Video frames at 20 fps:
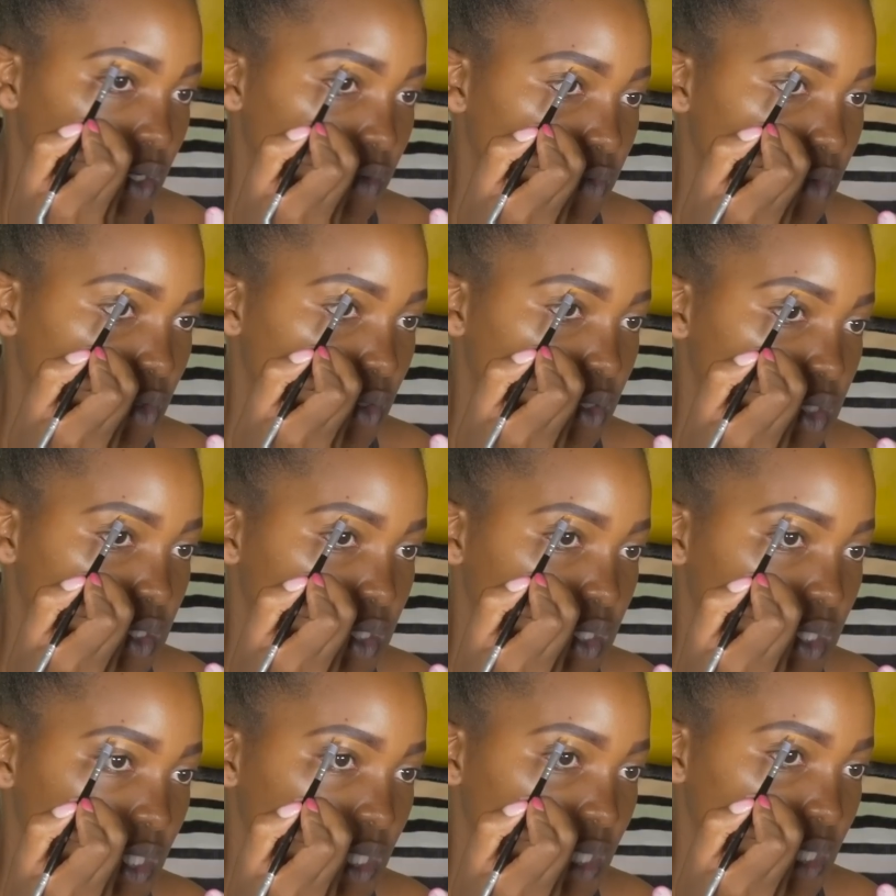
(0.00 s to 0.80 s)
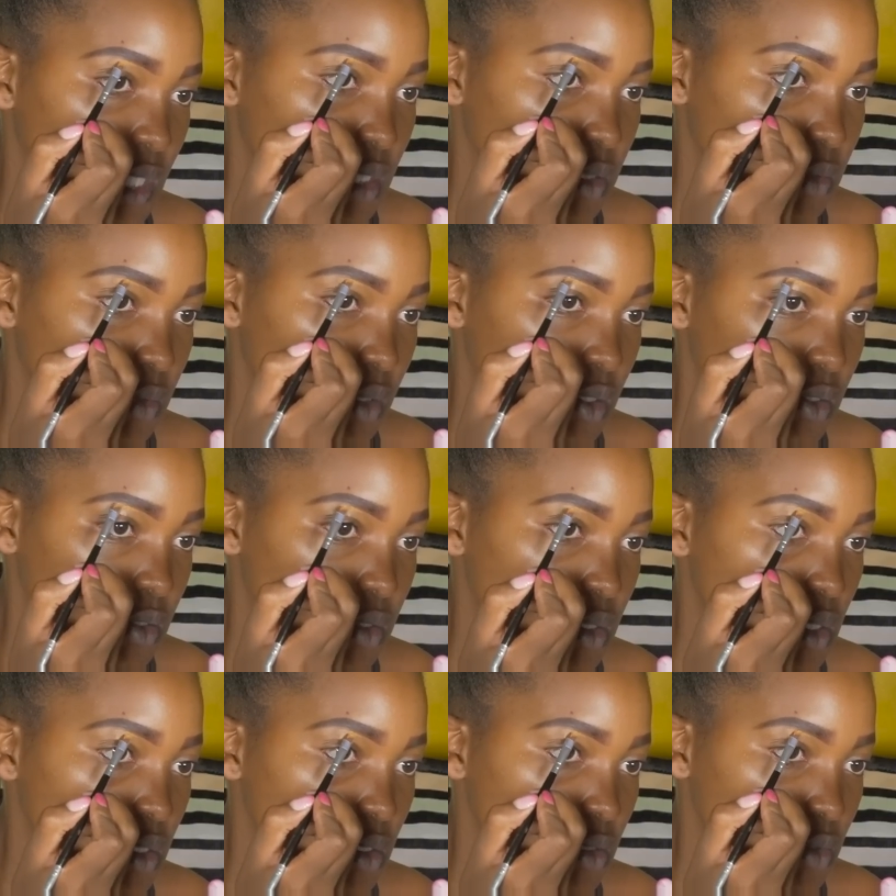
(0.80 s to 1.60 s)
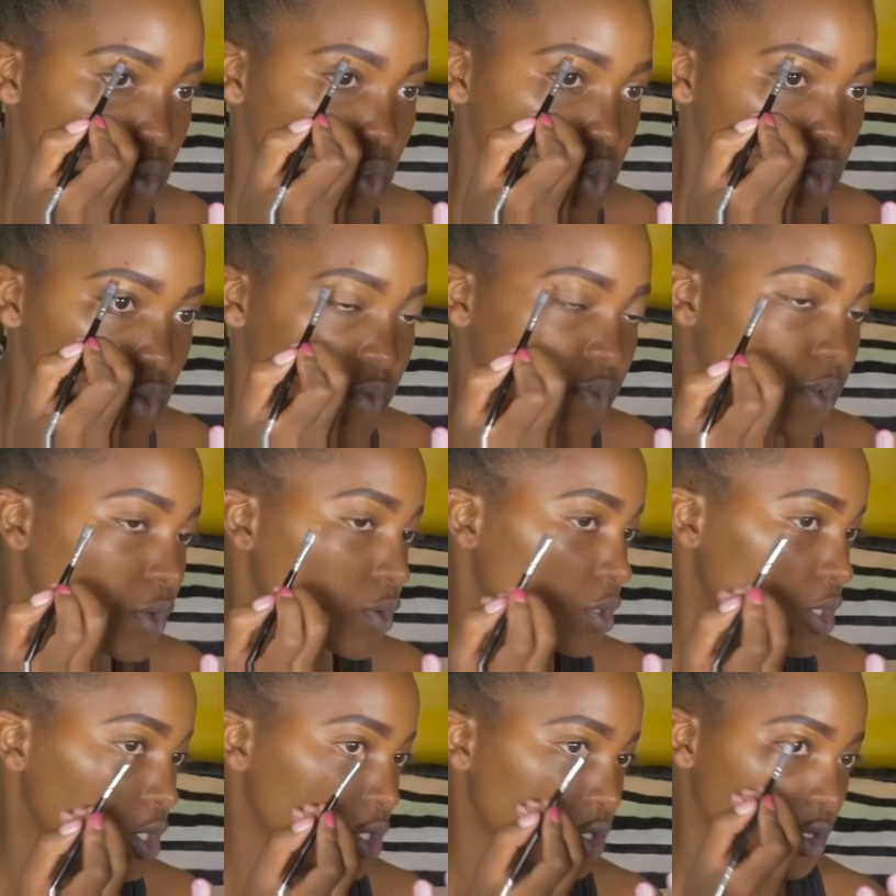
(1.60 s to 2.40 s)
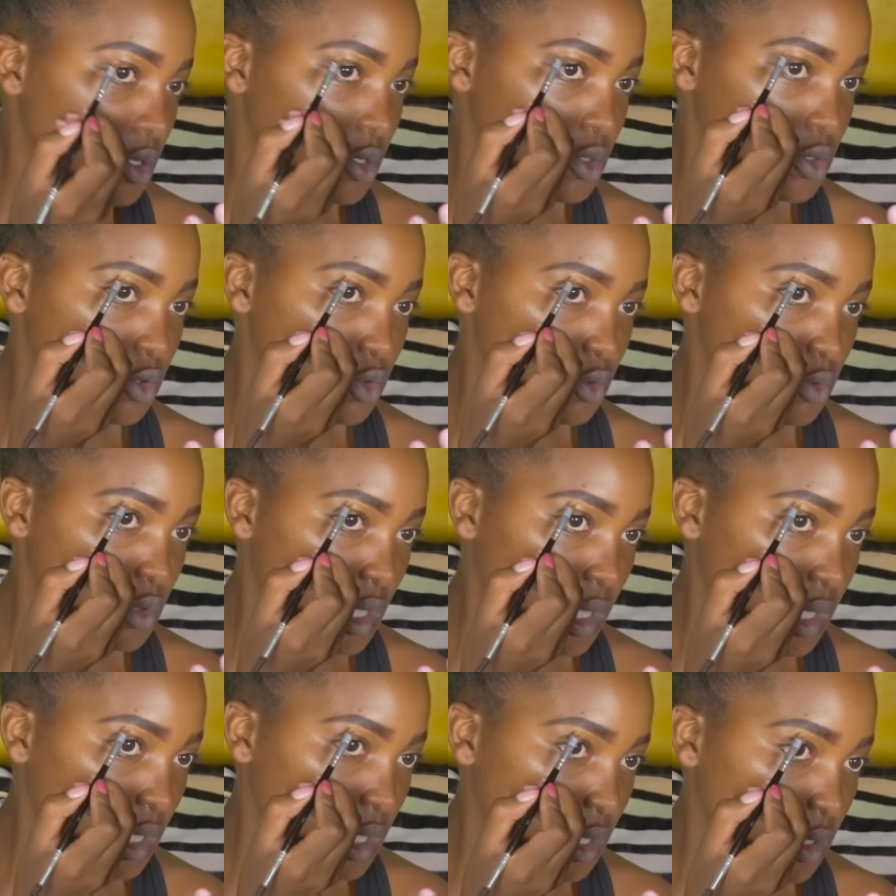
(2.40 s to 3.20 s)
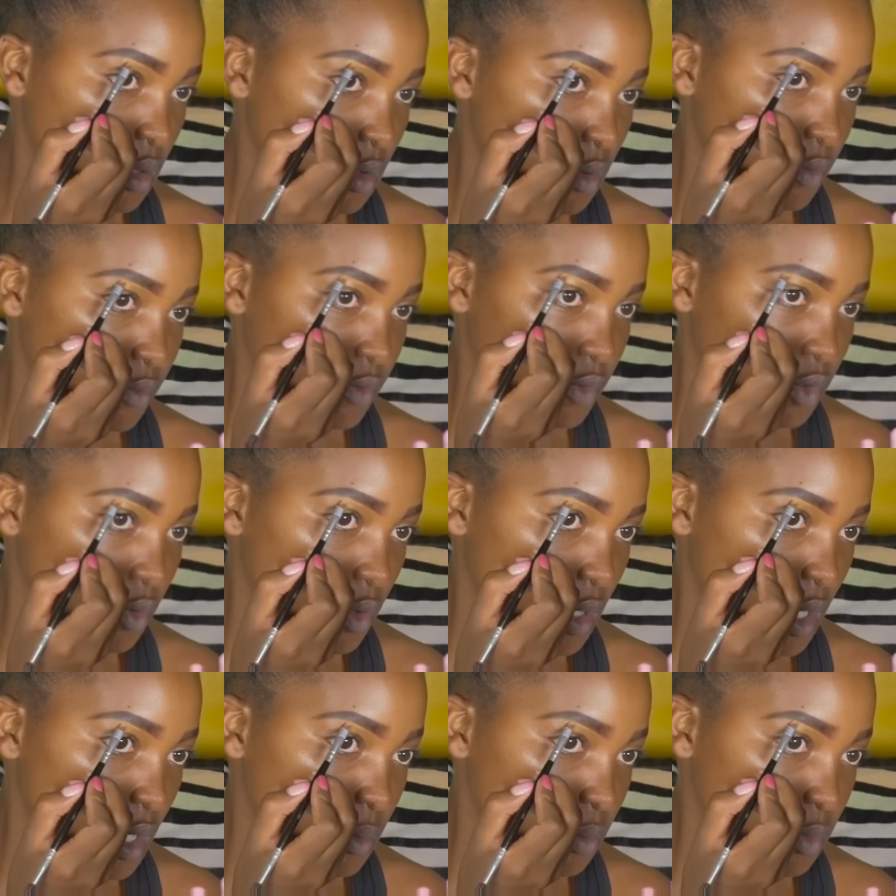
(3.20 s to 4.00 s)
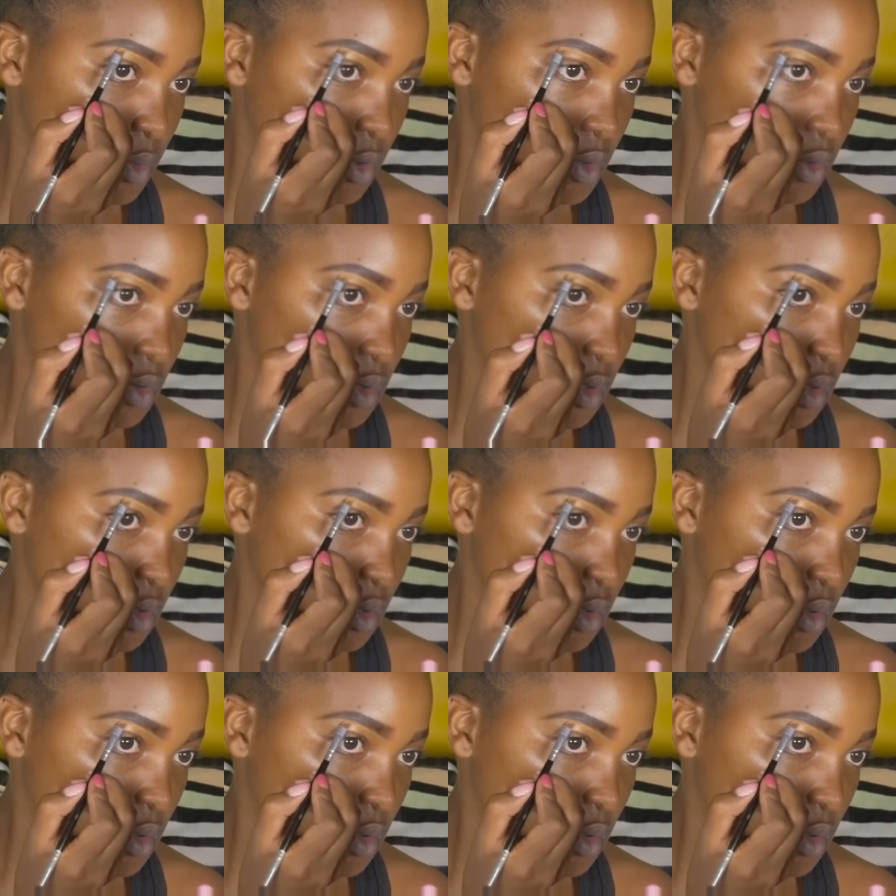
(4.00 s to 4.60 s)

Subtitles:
have concealer, you can still use your foundation to clean off your eyebrows.